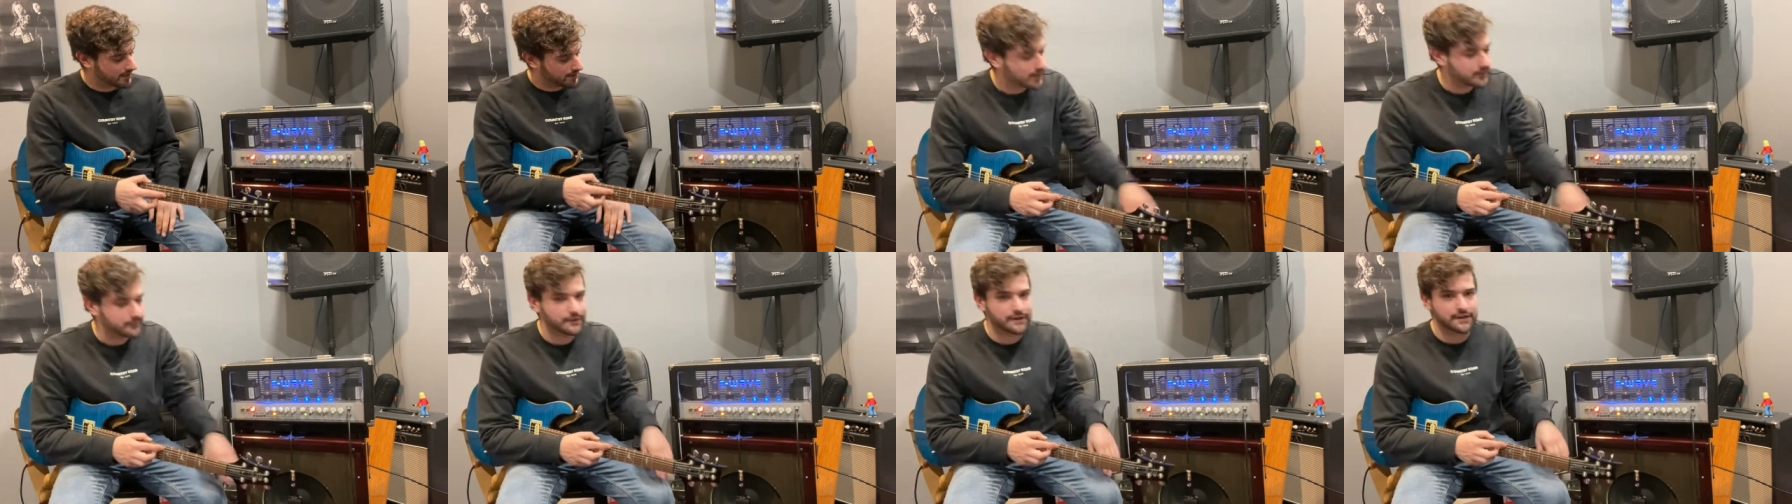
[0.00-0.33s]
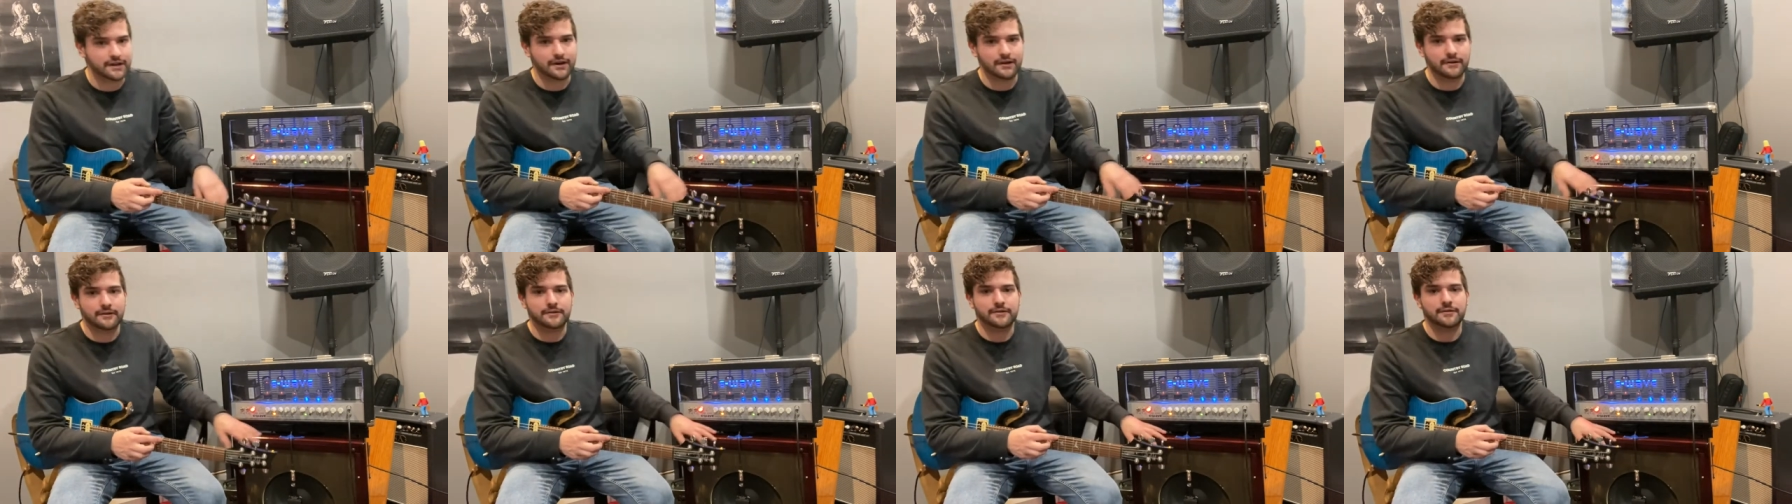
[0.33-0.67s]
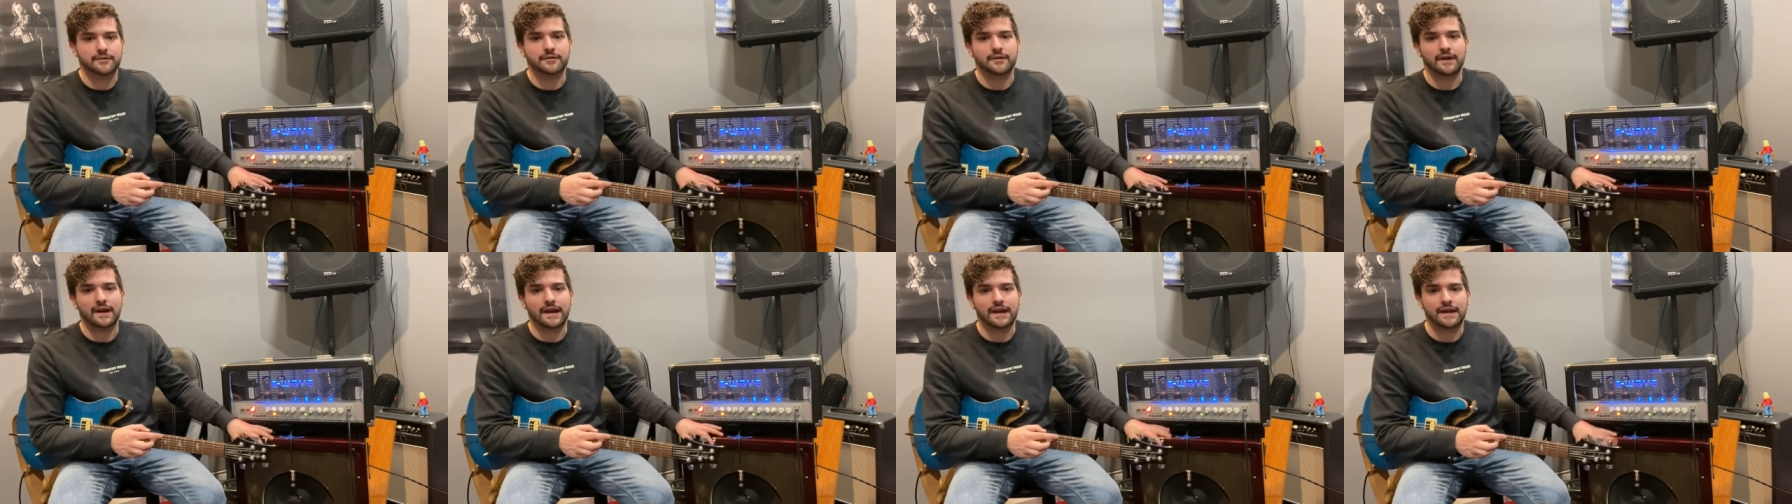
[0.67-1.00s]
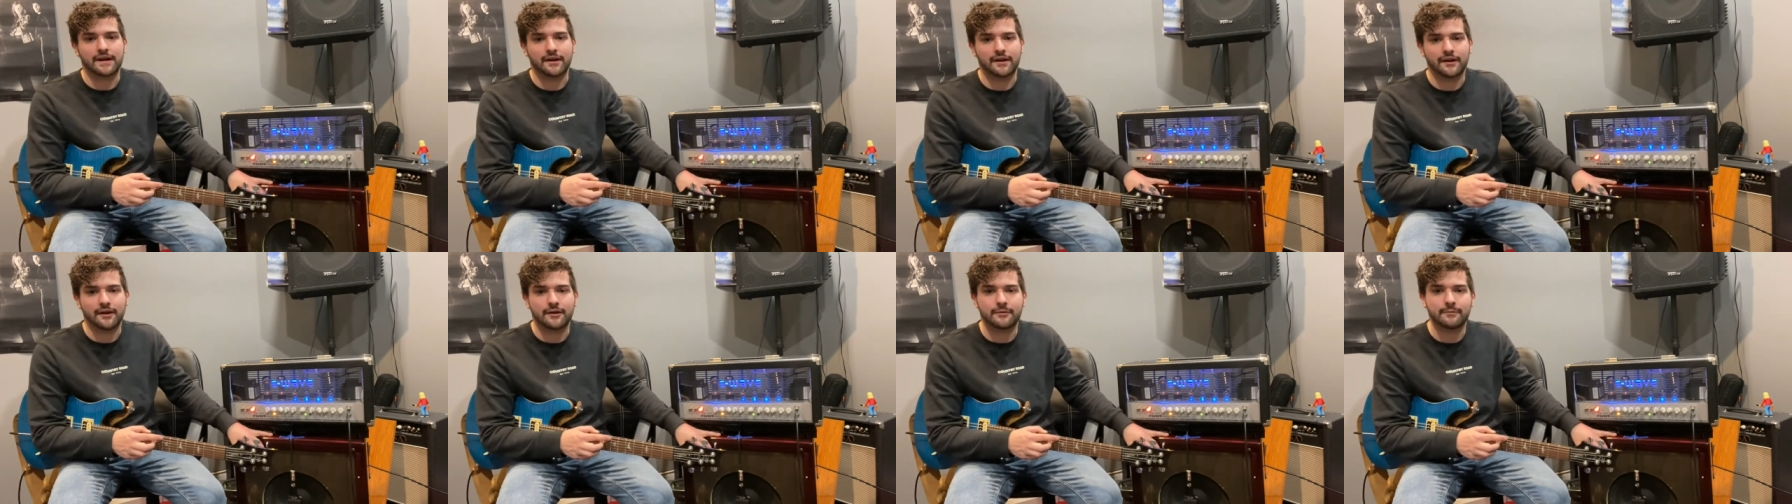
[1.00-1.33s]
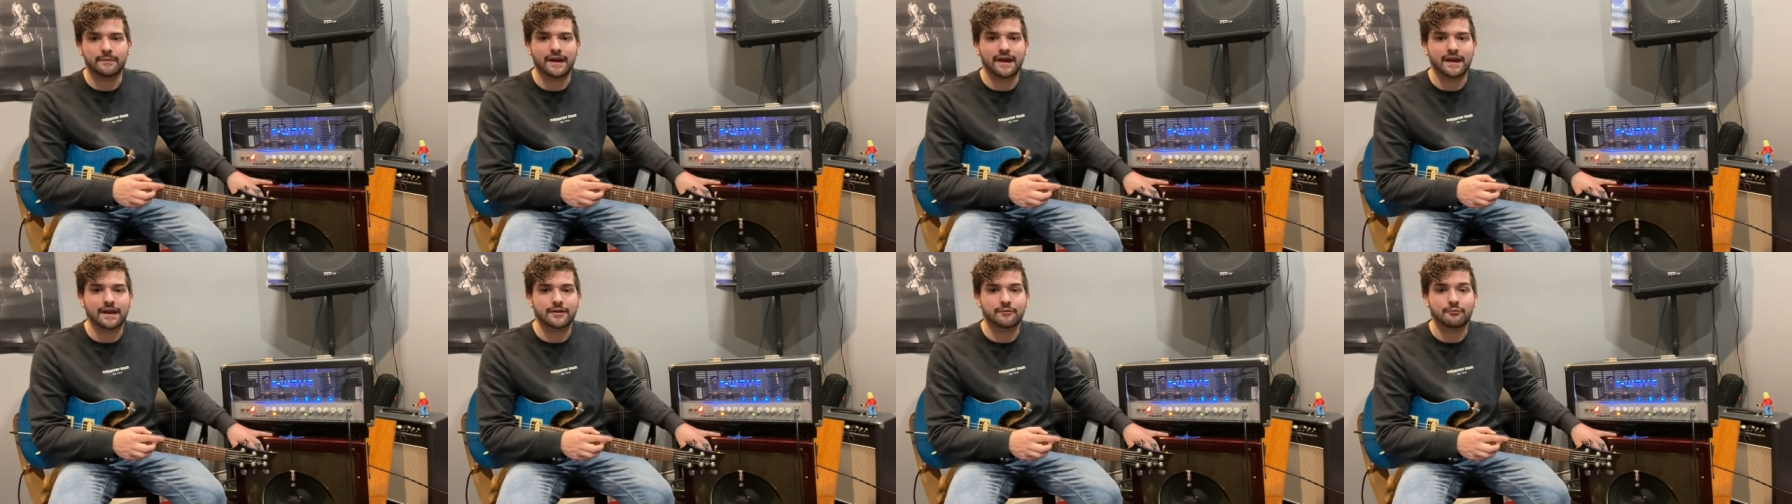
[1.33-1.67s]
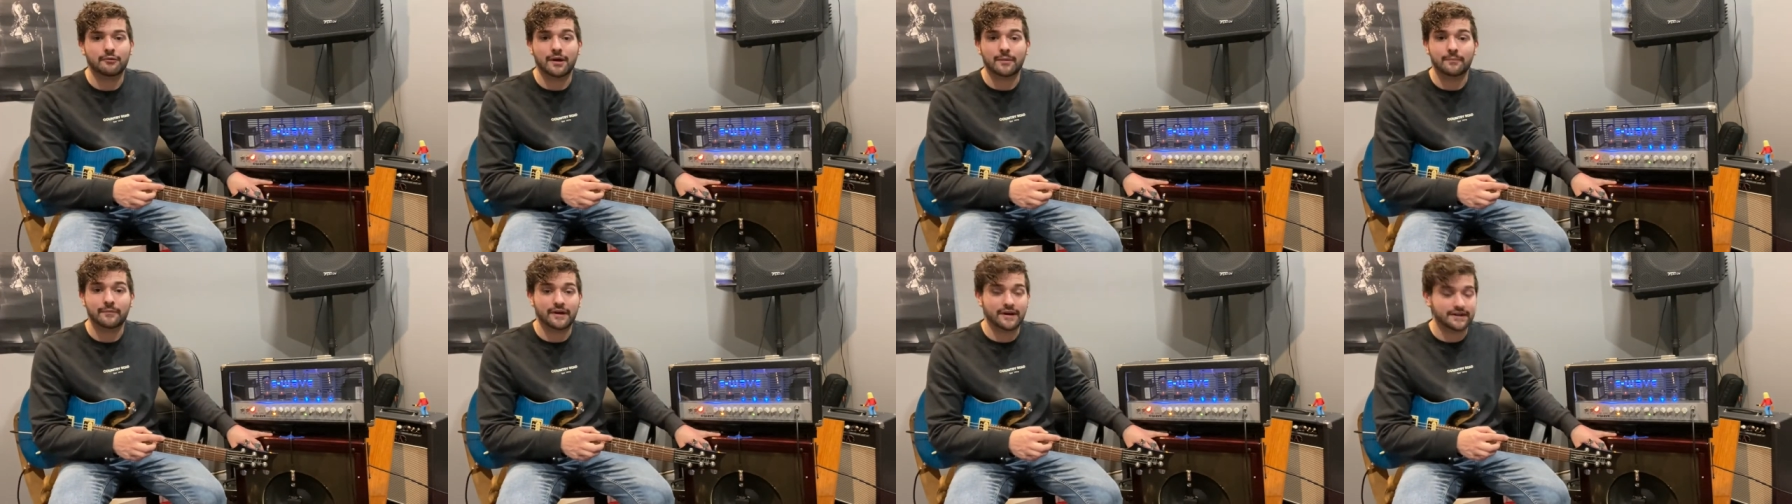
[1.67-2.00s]
We're going through a homemade
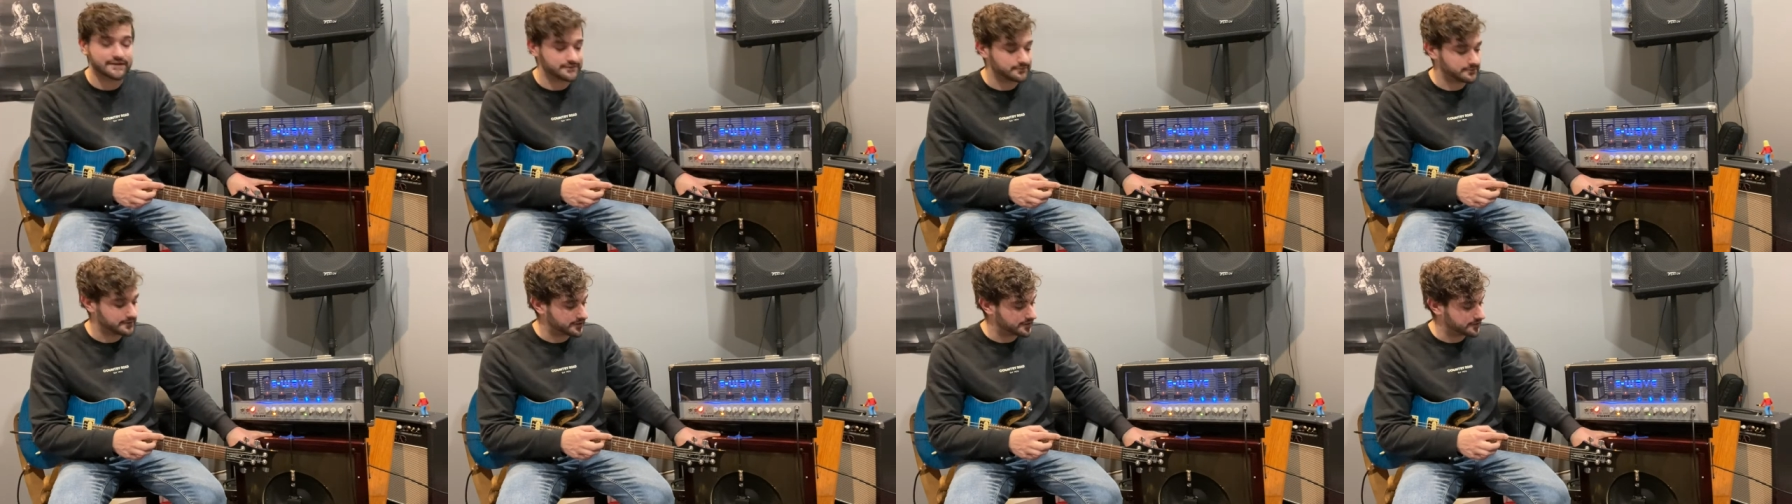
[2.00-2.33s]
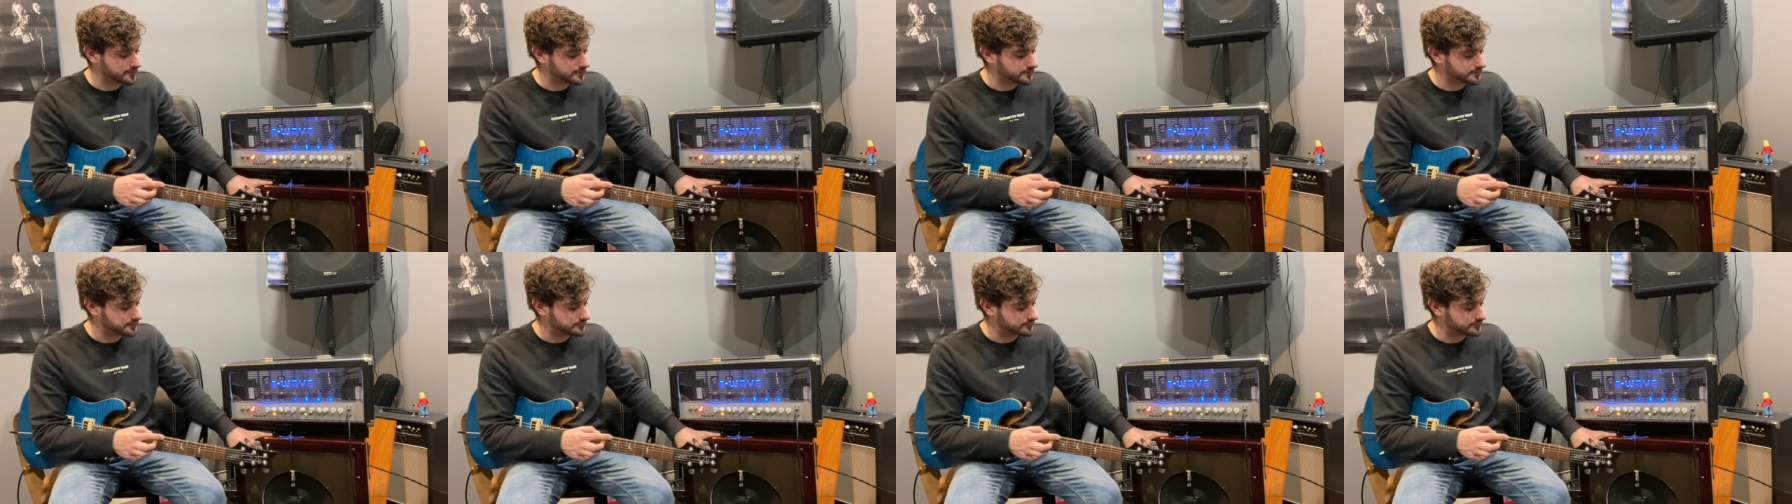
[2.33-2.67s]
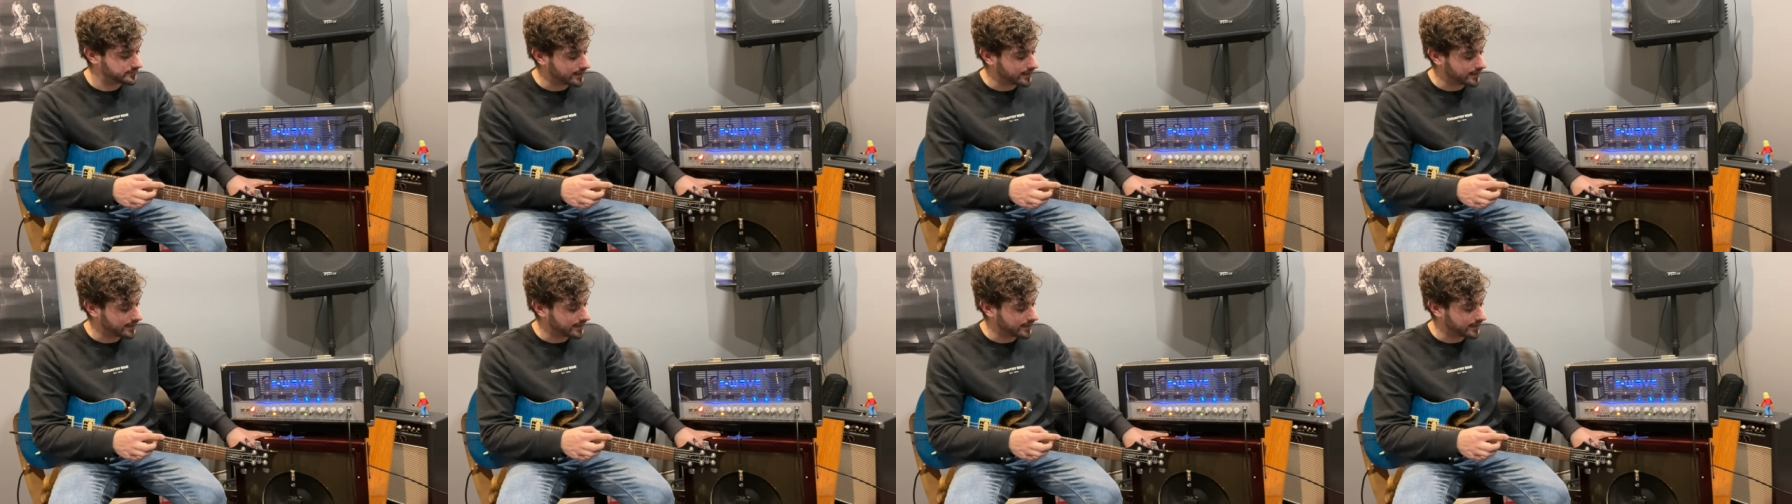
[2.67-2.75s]
1x12